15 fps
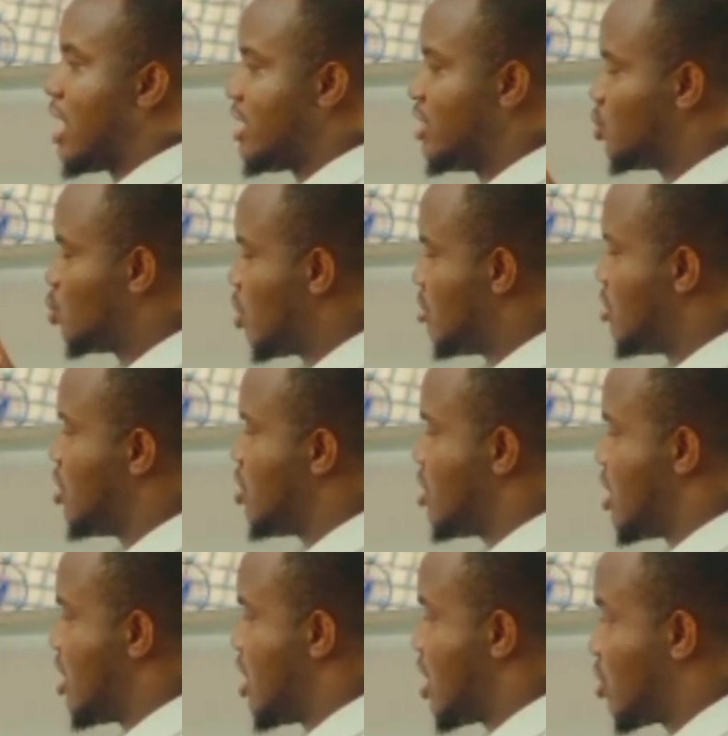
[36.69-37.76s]
And this 1
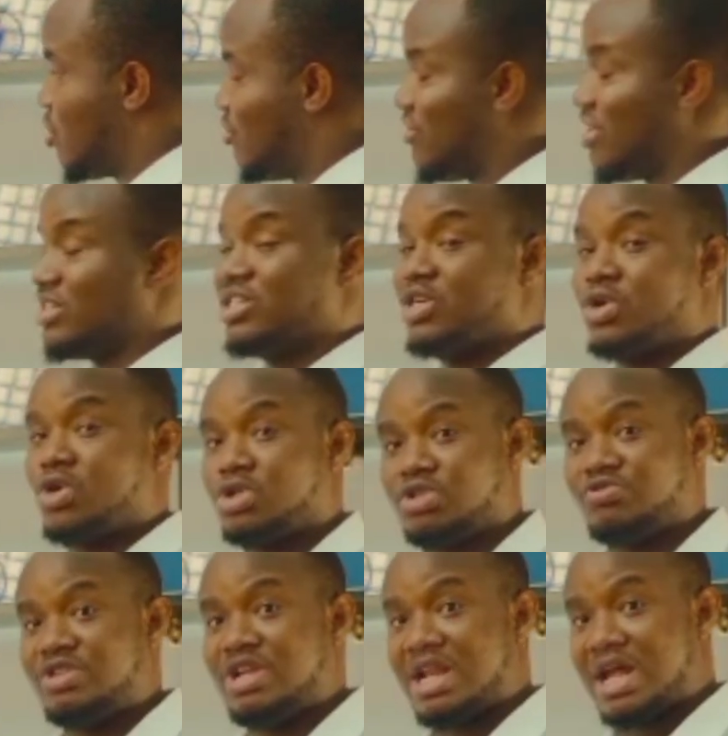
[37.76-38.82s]
million naira covers the
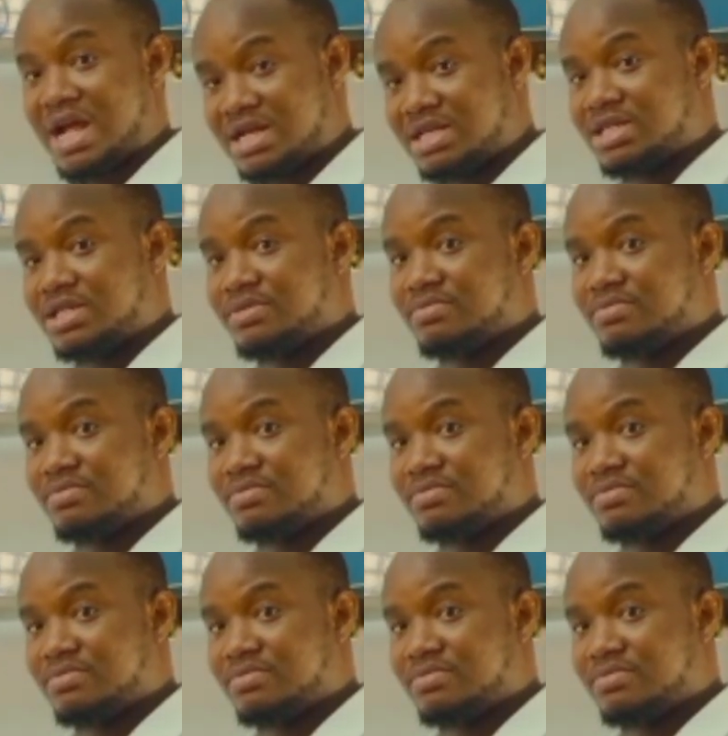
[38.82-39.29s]
cost of the land,